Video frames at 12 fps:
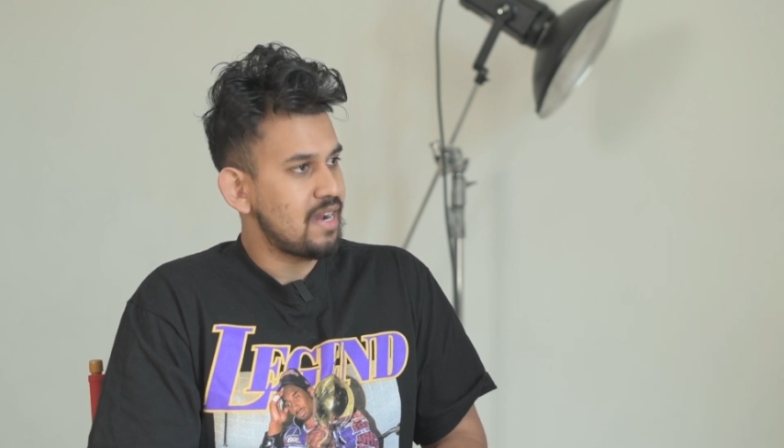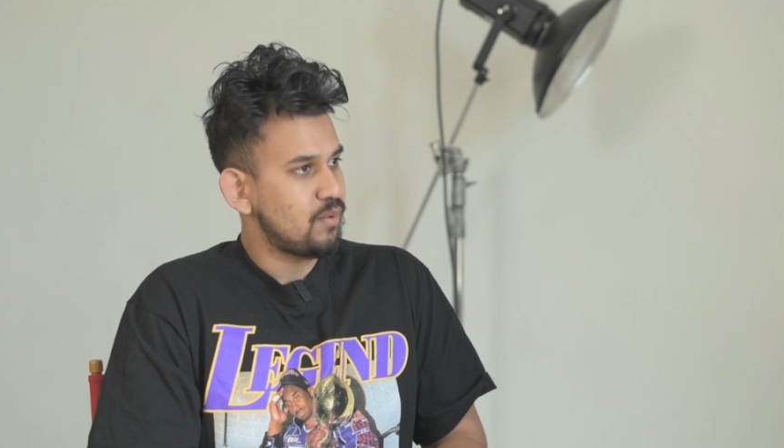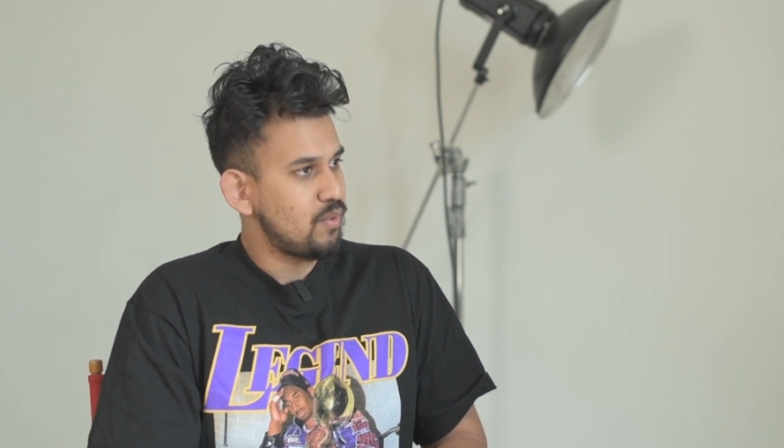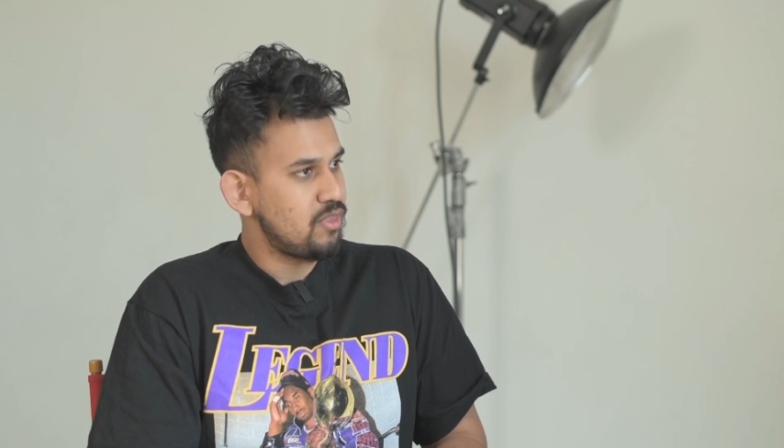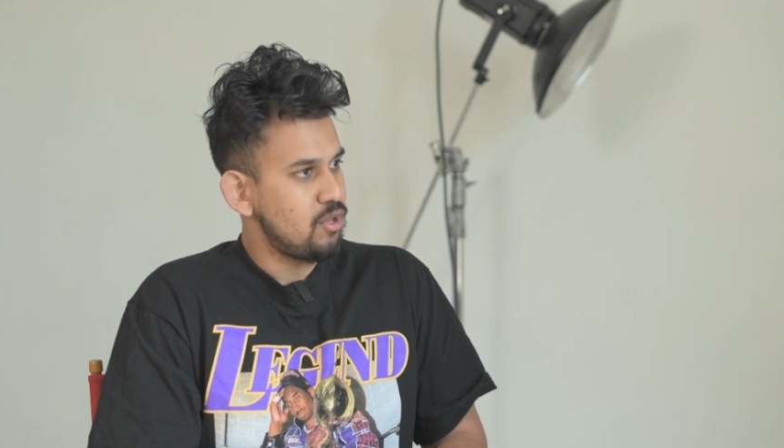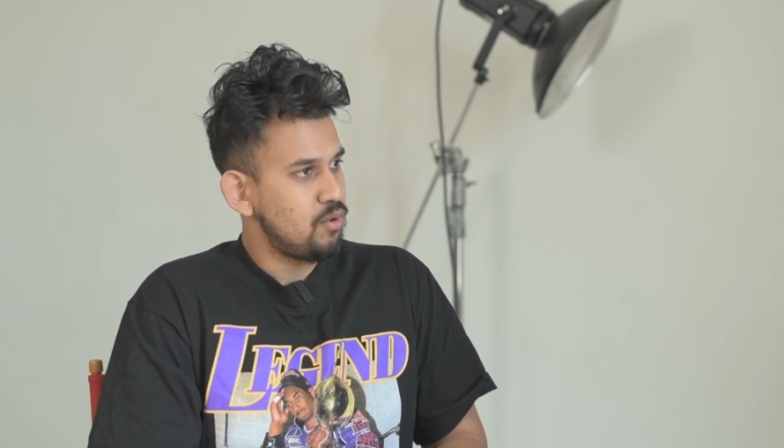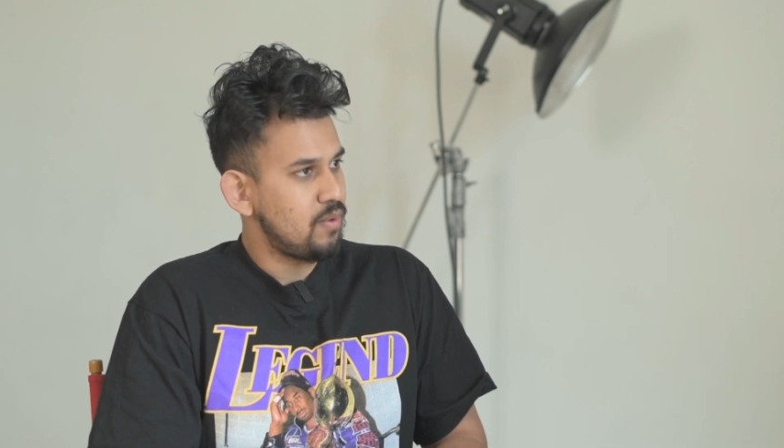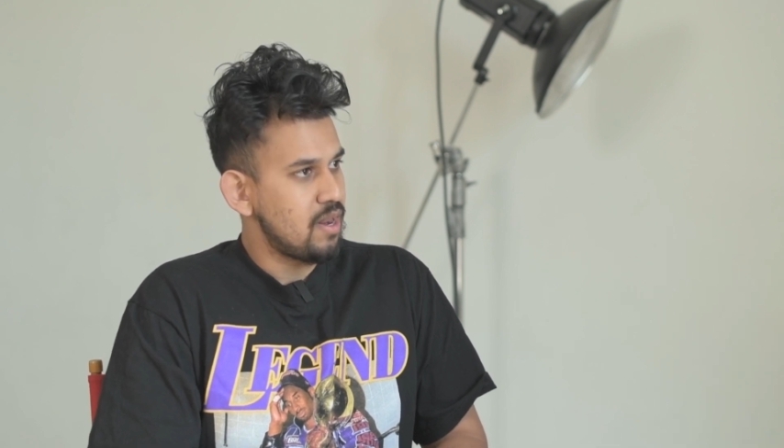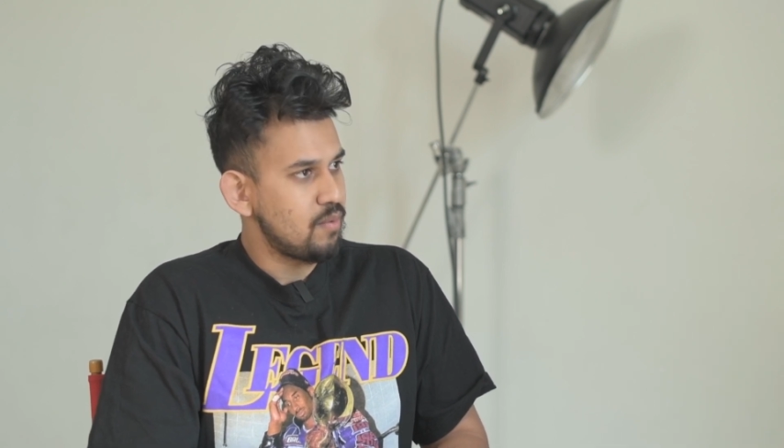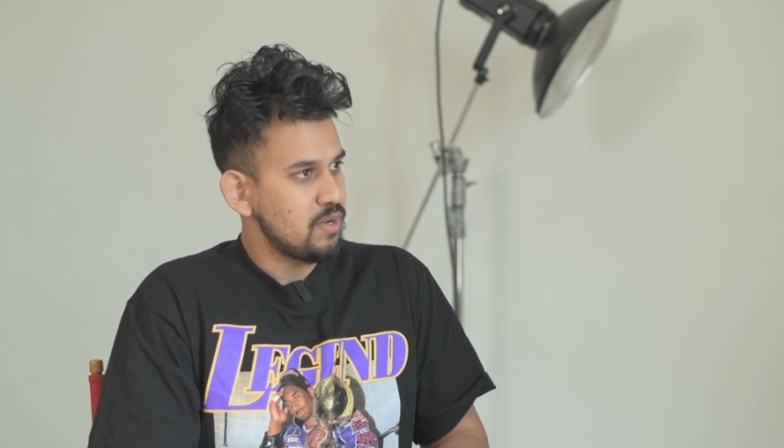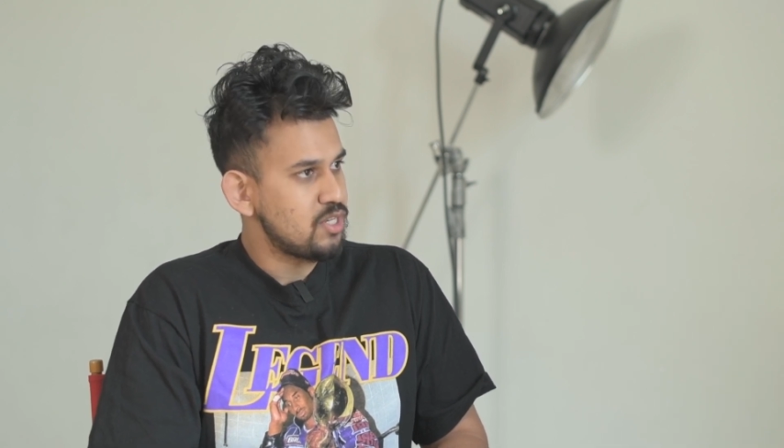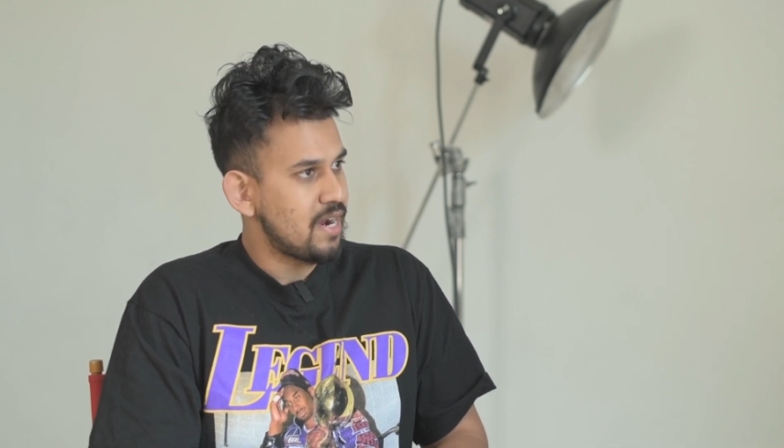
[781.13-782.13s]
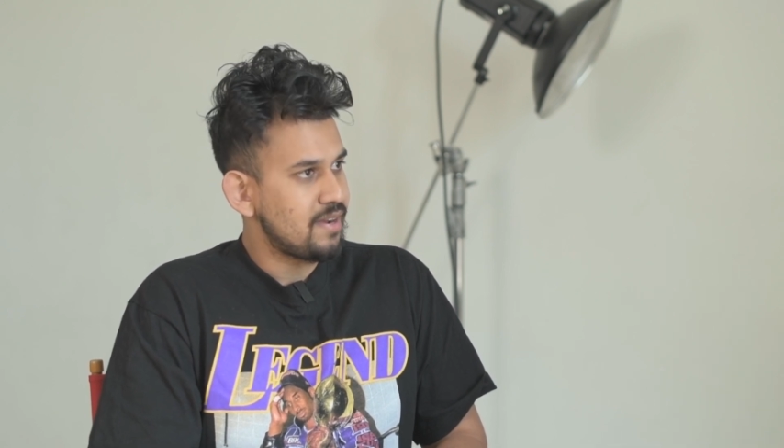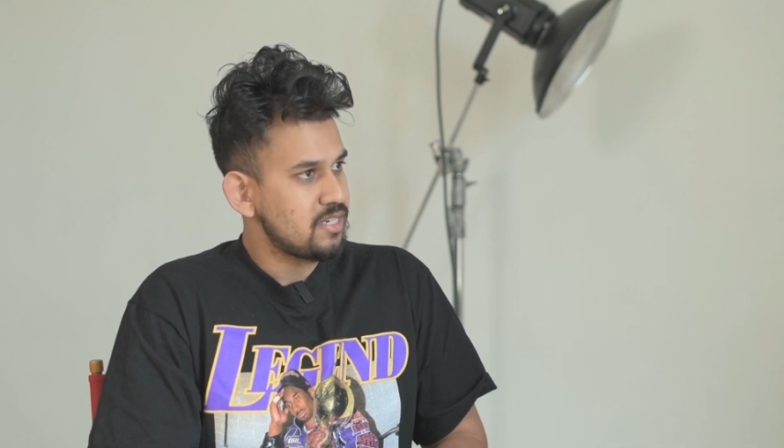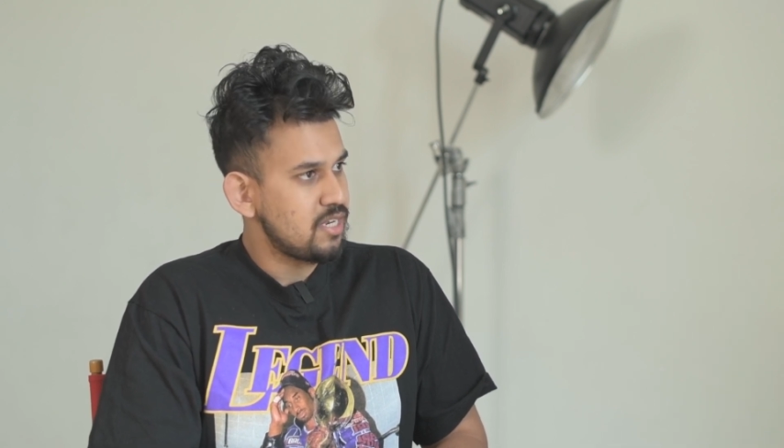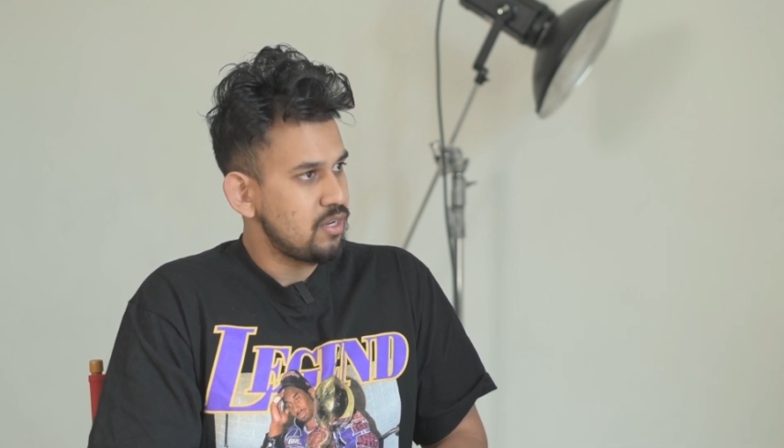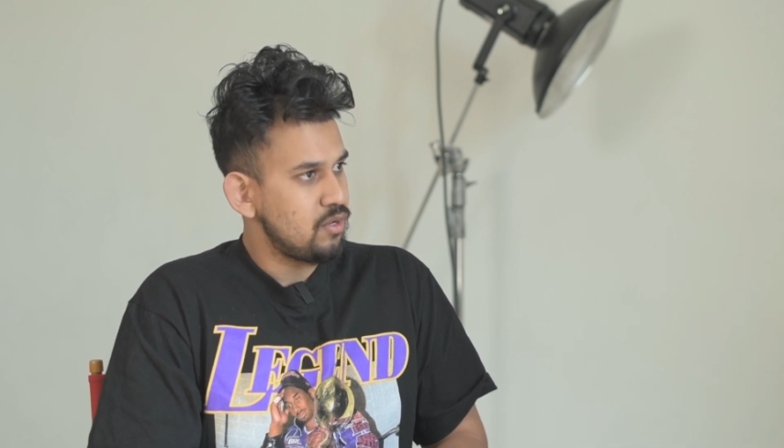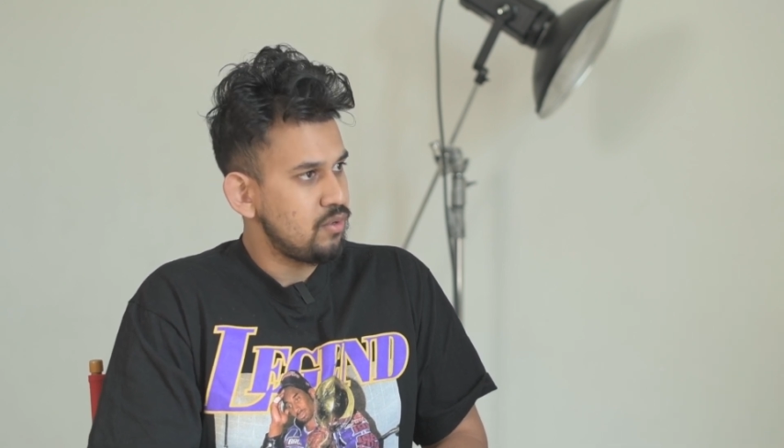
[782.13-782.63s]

with you and reach out to you,